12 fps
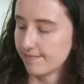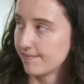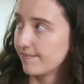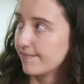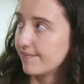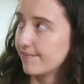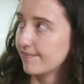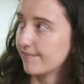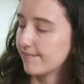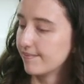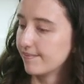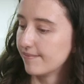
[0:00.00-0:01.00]

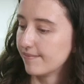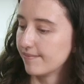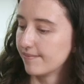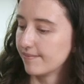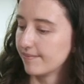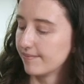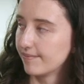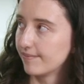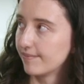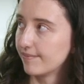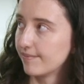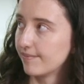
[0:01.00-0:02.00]

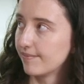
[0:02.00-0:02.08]
No words are spoken by the person on screen.